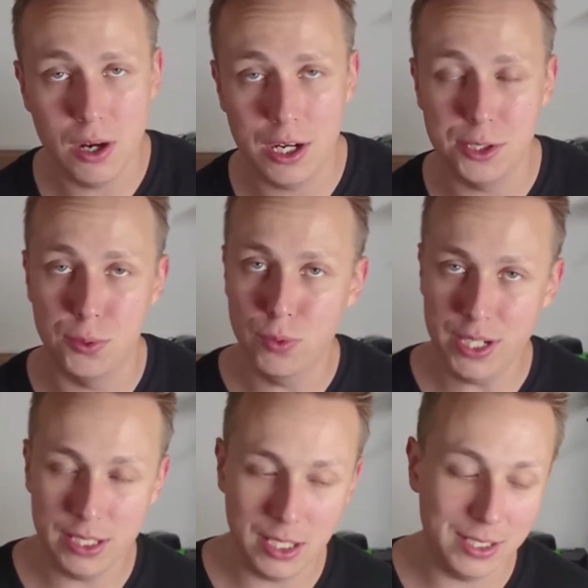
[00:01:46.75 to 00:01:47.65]
how do you do
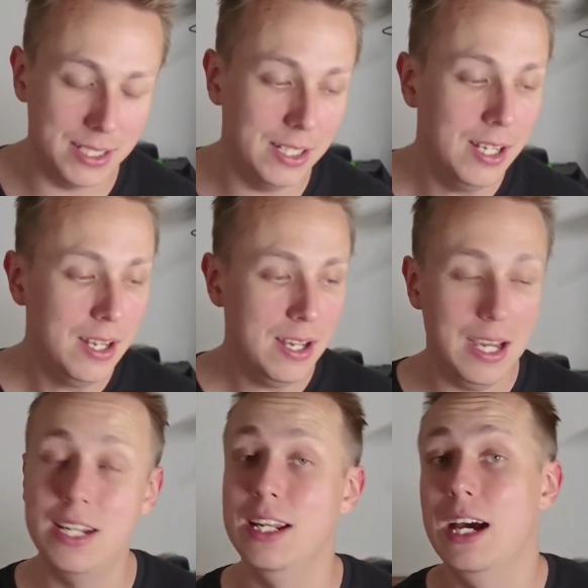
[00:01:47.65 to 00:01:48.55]
written content,
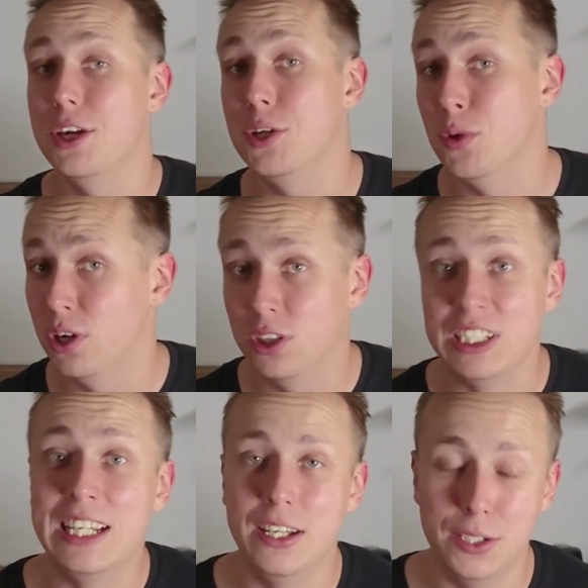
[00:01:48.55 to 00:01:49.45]
and then how do you do it all
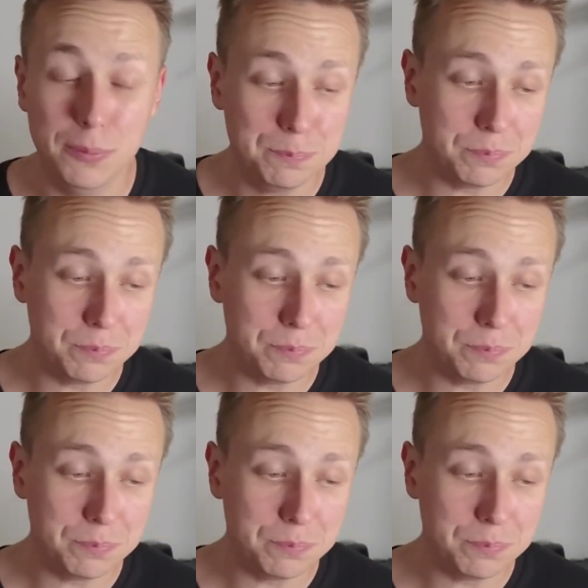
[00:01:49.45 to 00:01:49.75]
together.